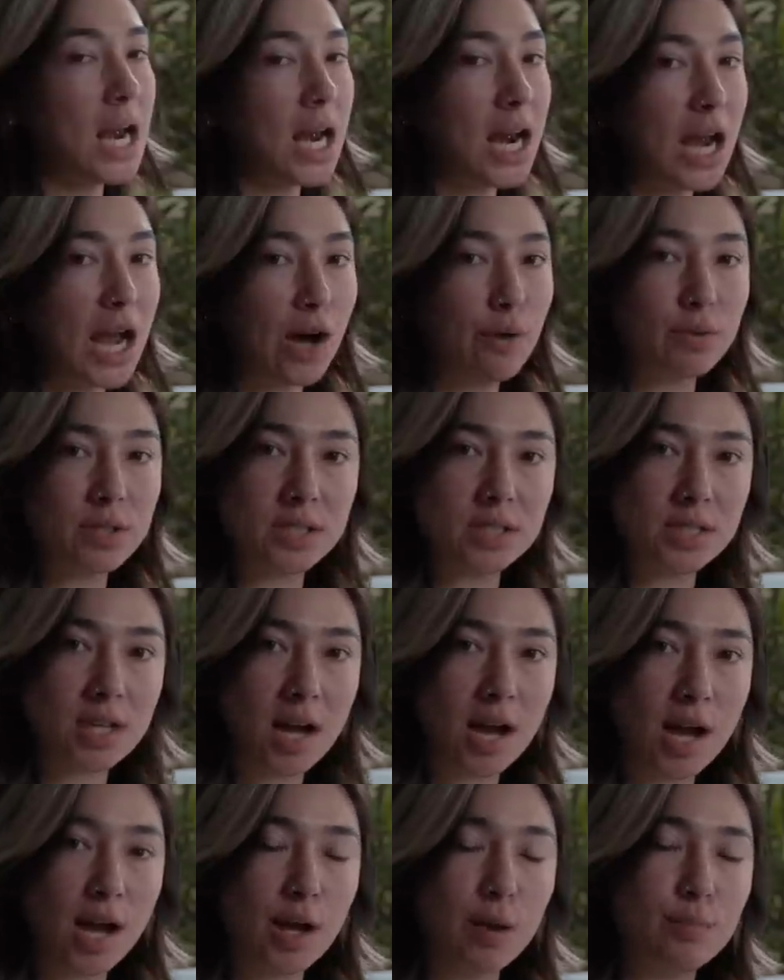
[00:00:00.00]
Now it's
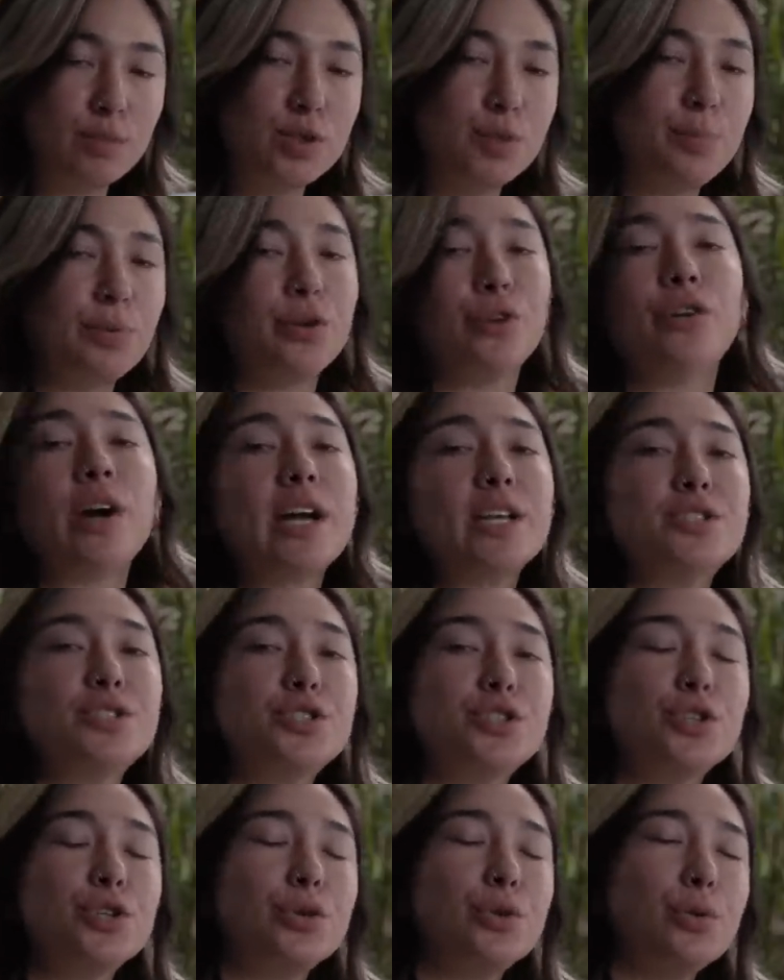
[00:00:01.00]
time to progress
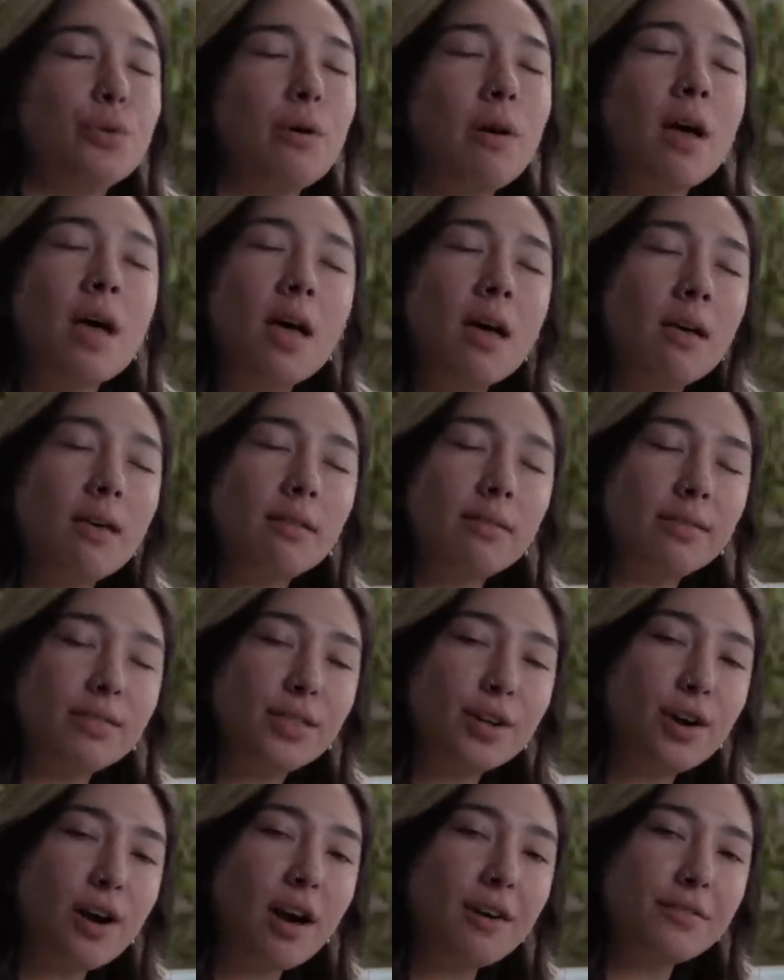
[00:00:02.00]
to the
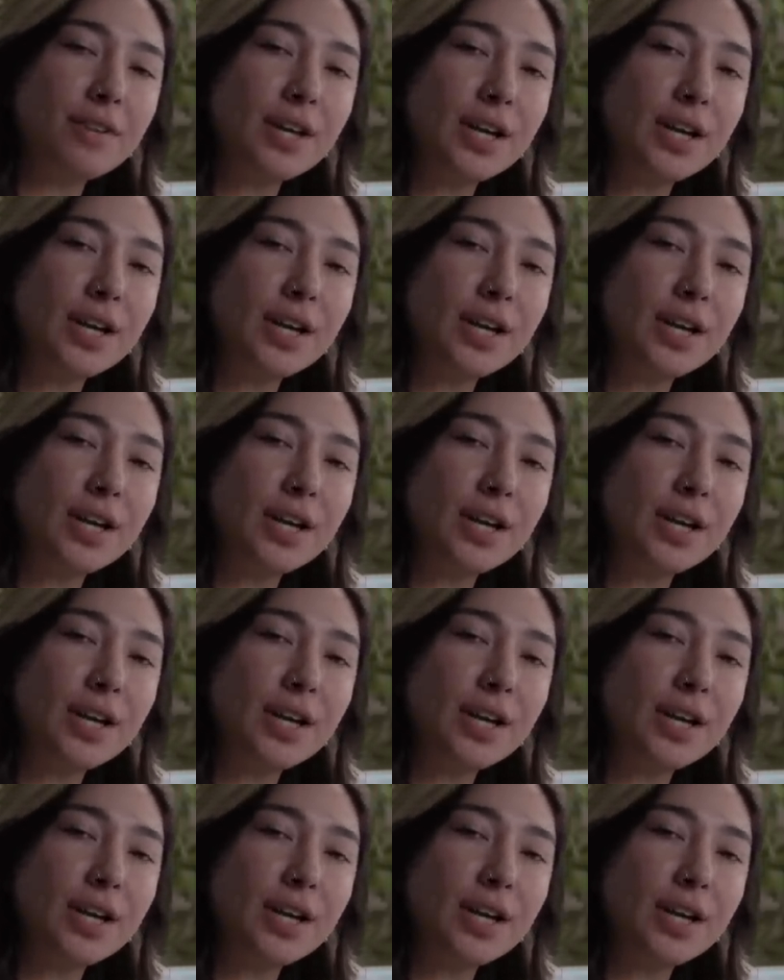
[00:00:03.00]
coffee